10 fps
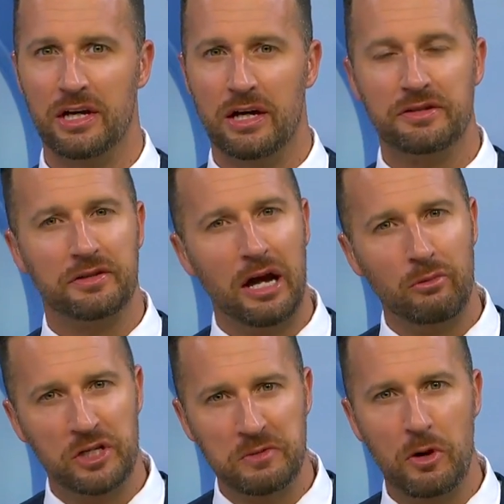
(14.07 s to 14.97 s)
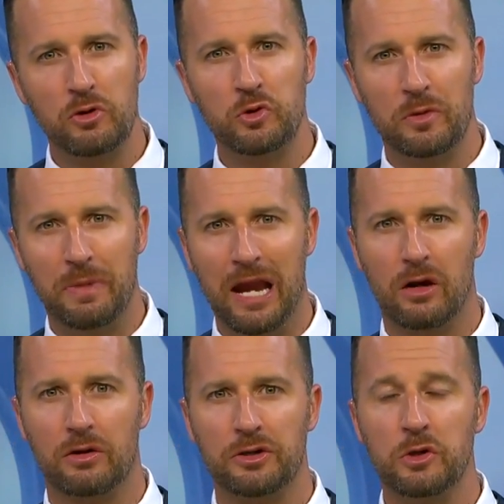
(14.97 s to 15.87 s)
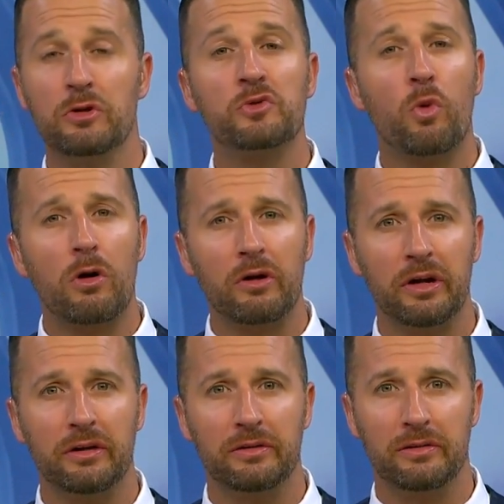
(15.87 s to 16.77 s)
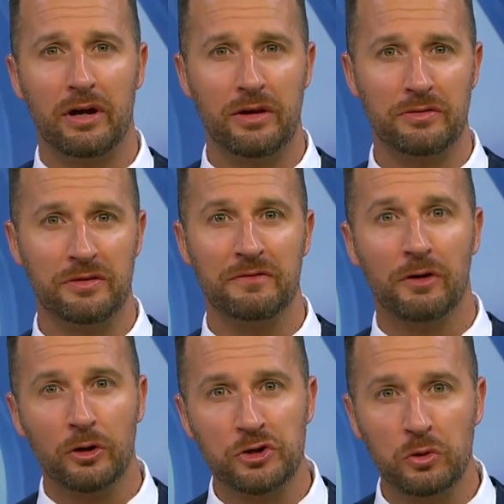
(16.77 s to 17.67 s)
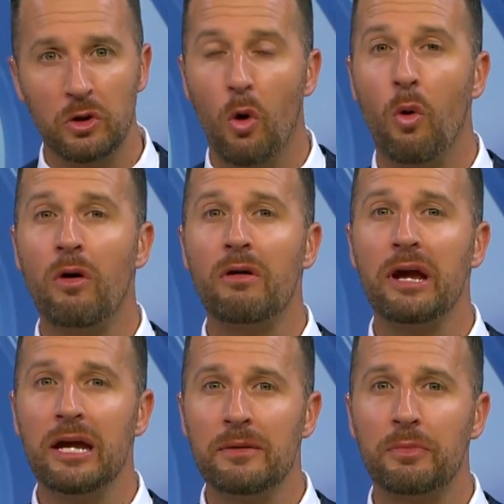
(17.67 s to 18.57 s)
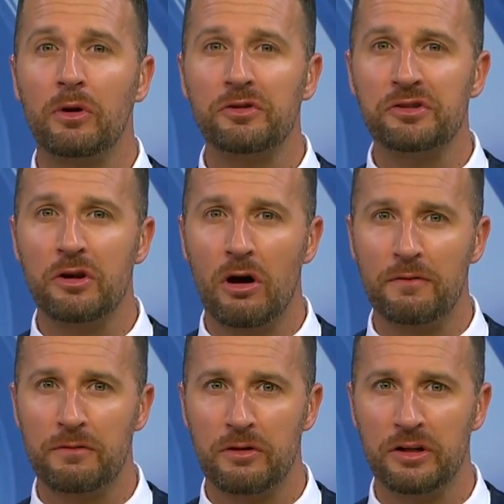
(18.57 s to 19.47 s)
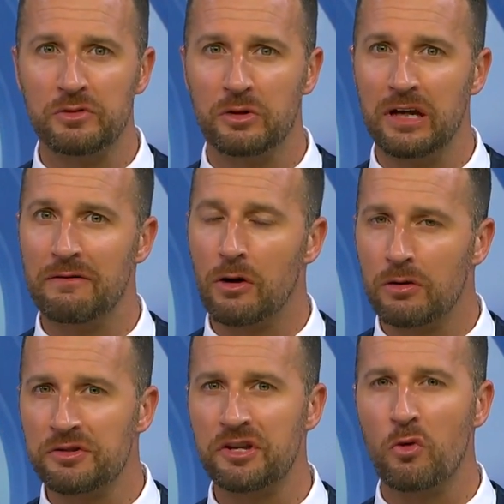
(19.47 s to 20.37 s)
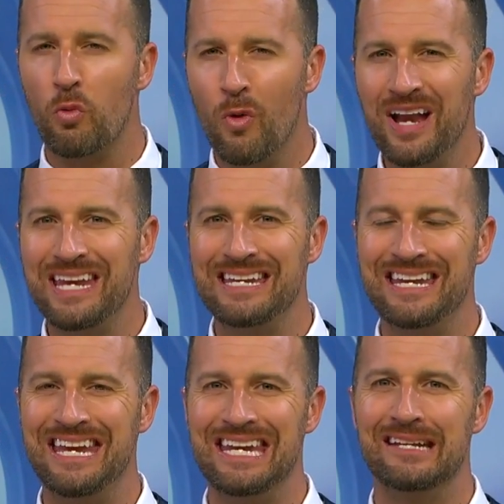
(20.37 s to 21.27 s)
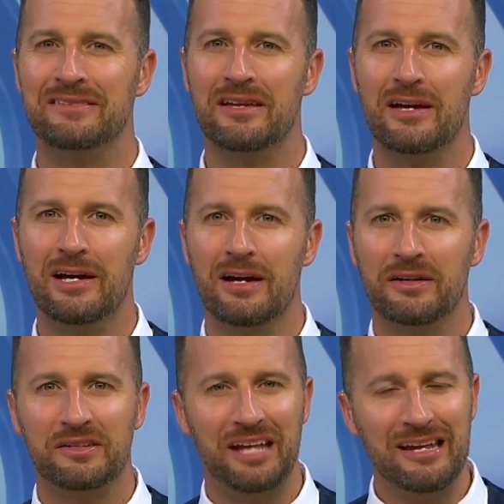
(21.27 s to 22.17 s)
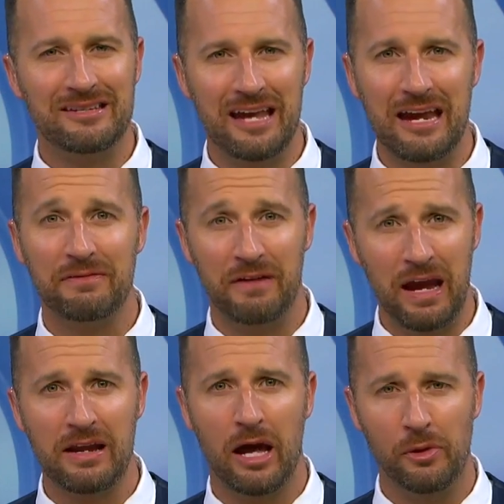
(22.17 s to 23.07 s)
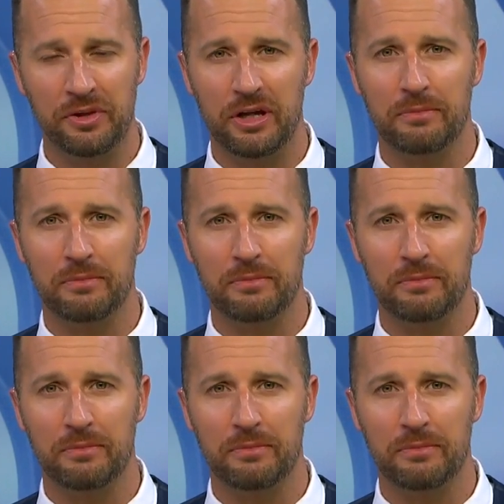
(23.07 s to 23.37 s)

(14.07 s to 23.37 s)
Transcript: Tonight, we spoke to a parent who is worried neither the virtual or in person offerings will give her son what he needs to stay safe and healthy.